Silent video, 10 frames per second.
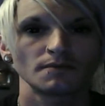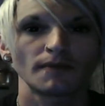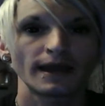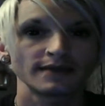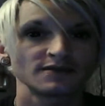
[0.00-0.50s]

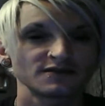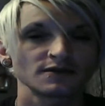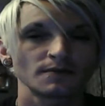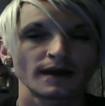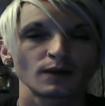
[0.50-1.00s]
might
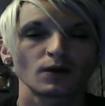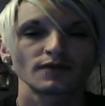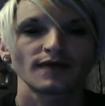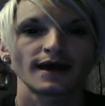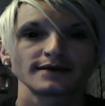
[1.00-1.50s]
still might
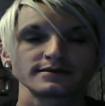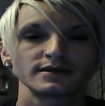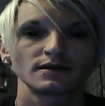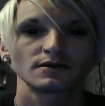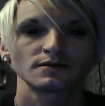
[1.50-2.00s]
want that,
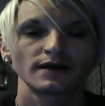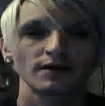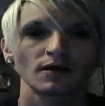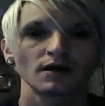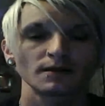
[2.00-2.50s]
you know,
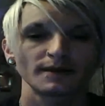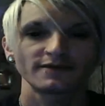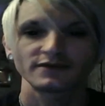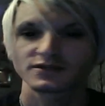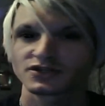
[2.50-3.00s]
alcoholic
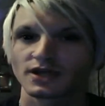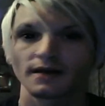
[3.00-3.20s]
beverage.